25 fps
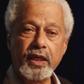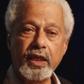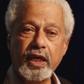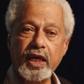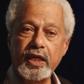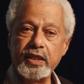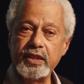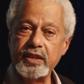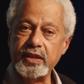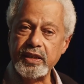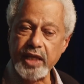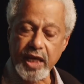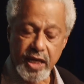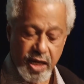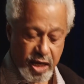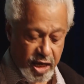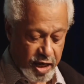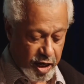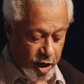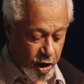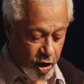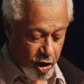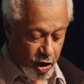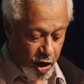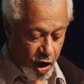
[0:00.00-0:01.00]
and
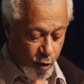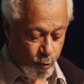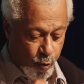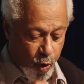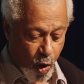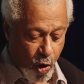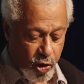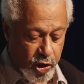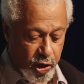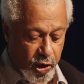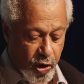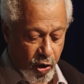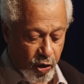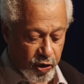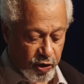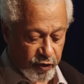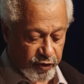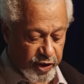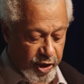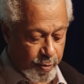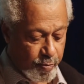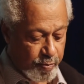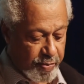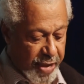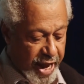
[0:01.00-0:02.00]
sending a boatload of
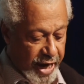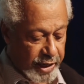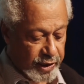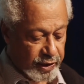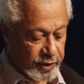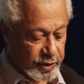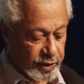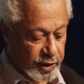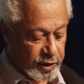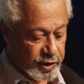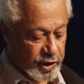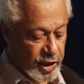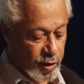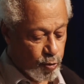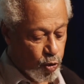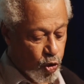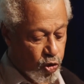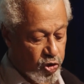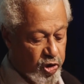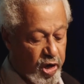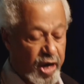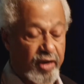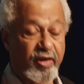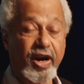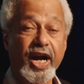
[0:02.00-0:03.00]
them back to the
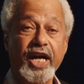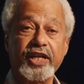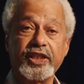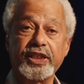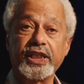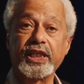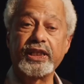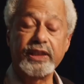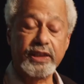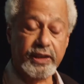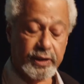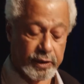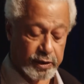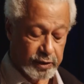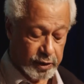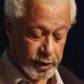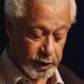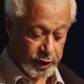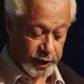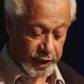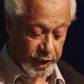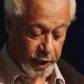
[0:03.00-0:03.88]
Samudra Raja, the